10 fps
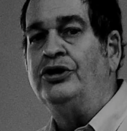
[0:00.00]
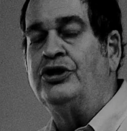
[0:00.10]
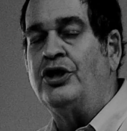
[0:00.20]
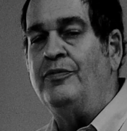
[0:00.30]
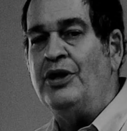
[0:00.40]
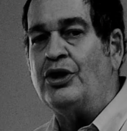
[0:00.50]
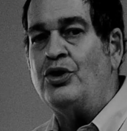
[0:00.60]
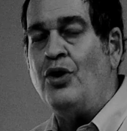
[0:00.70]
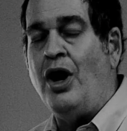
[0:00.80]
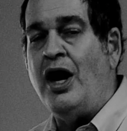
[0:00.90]
to commit a
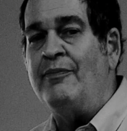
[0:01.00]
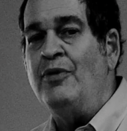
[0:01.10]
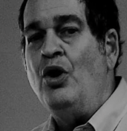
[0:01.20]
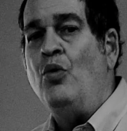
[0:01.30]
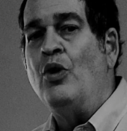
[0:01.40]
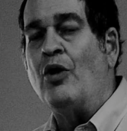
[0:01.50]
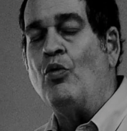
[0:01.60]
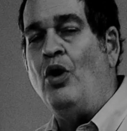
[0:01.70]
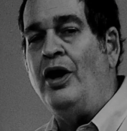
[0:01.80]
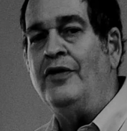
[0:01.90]
crime where
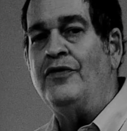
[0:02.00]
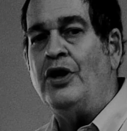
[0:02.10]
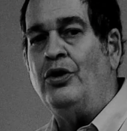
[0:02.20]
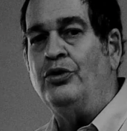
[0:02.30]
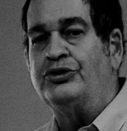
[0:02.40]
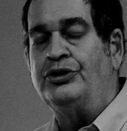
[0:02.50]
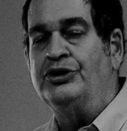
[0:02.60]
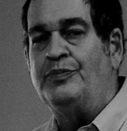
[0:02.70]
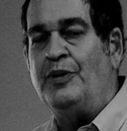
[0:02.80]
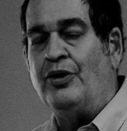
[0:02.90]
one of those
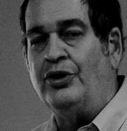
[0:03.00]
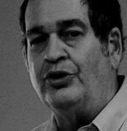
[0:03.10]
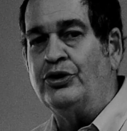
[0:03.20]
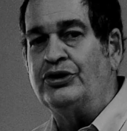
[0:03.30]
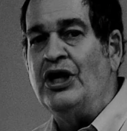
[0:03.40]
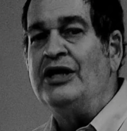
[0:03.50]
conspirators